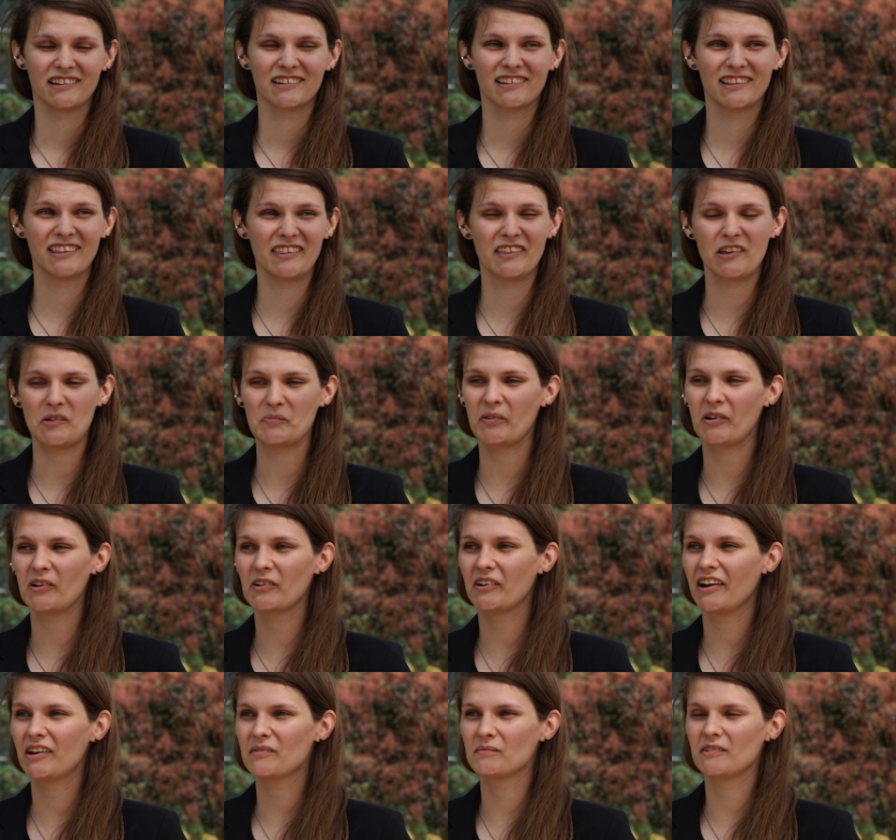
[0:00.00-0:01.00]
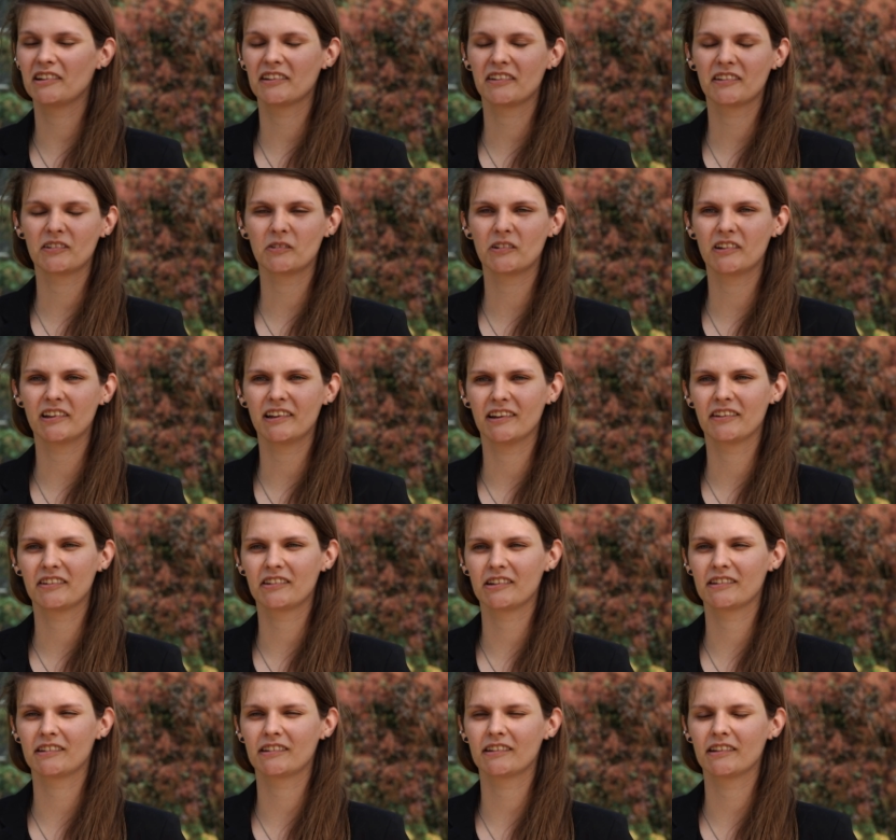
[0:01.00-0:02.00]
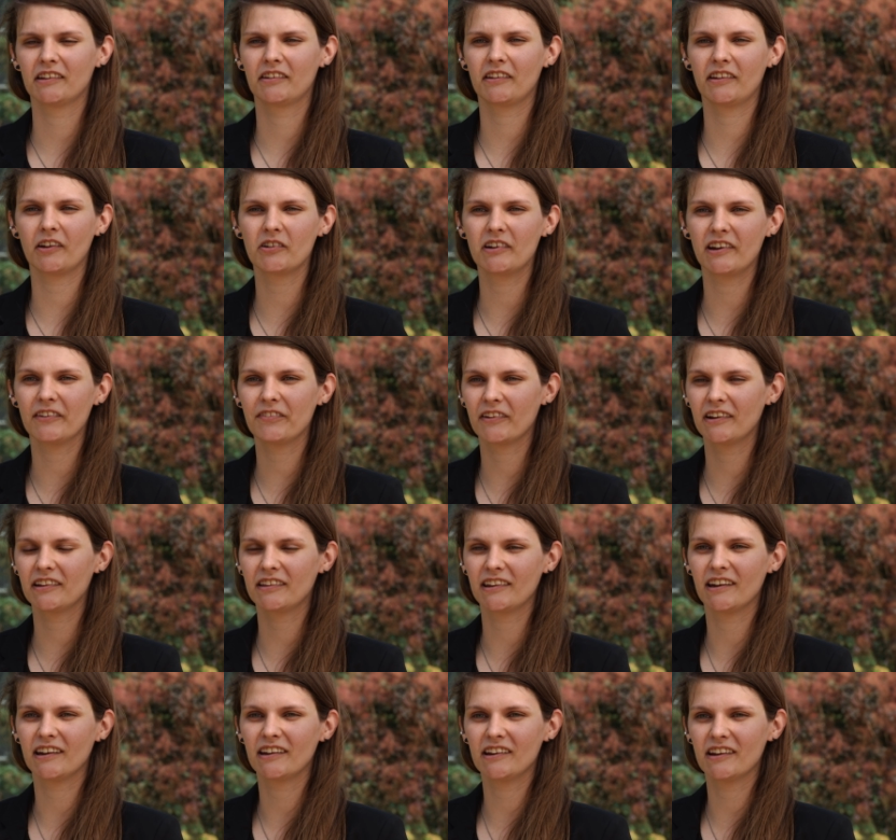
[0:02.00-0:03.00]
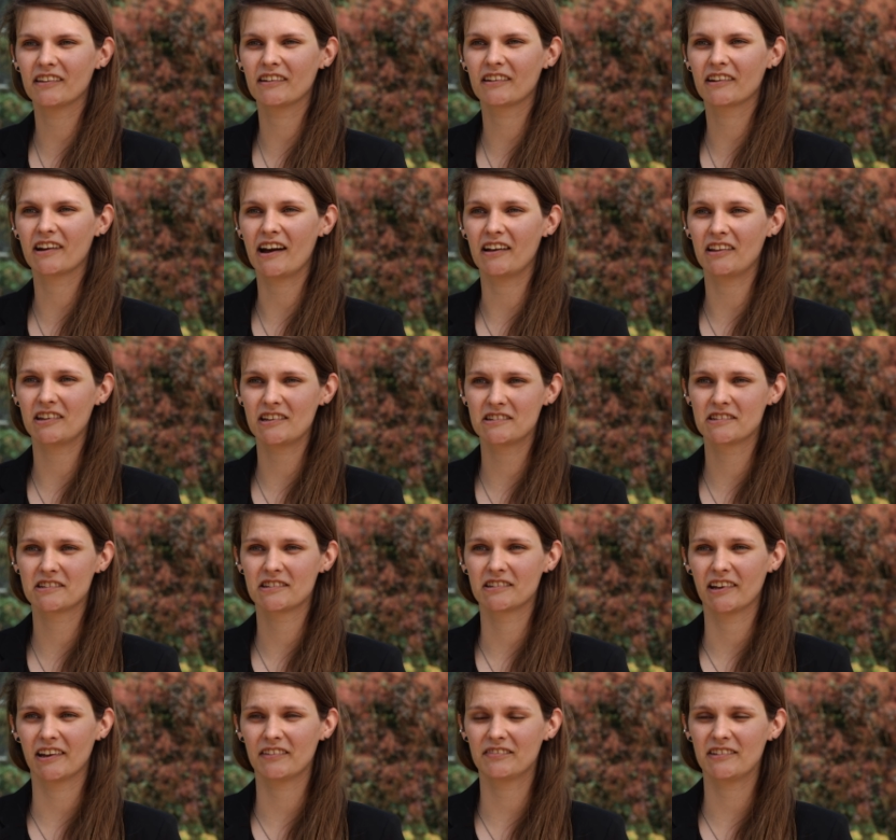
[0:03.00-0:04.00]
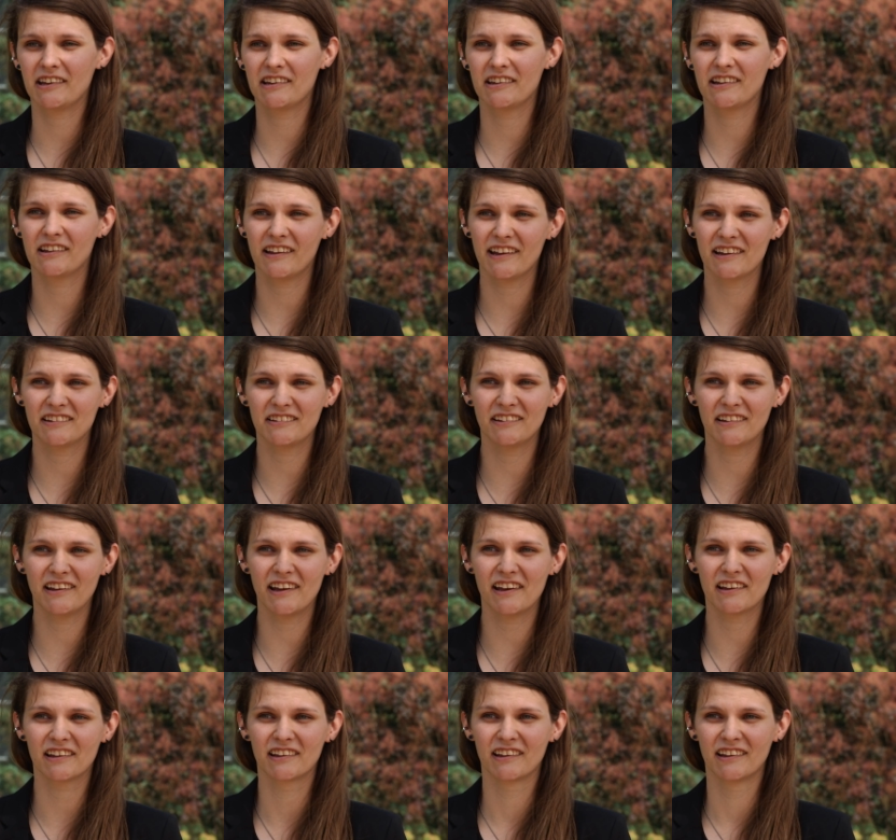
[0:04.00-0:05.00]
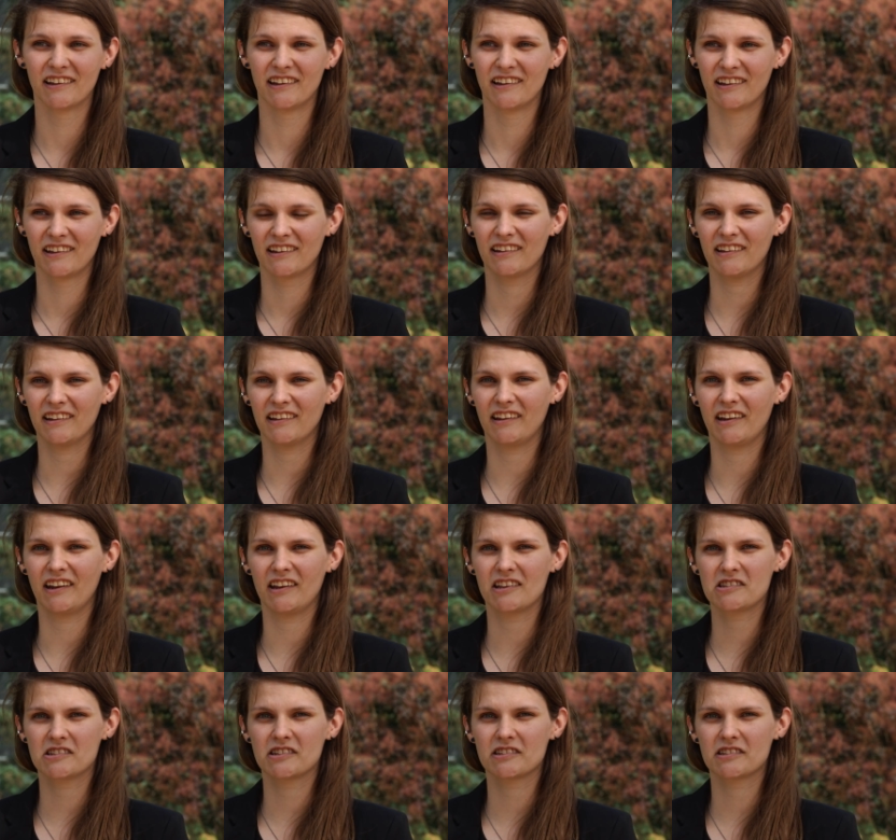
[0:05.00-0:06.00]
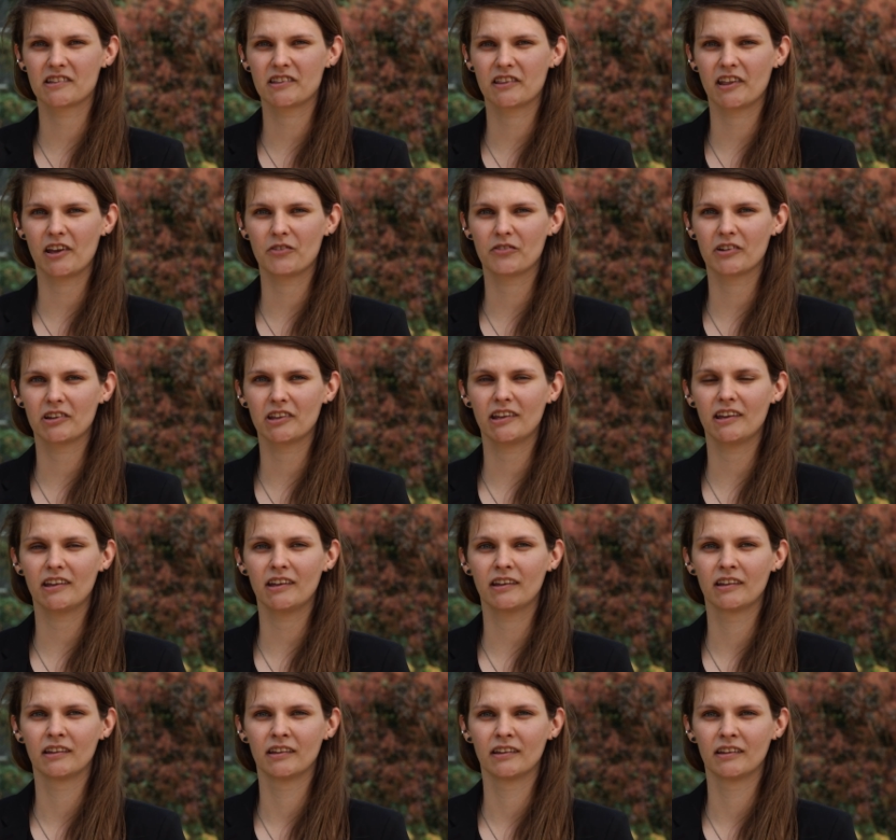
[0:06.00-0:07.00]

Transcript: the program and the school, and it's just, it's so different than any other college I've taken classes at, and it's just, they really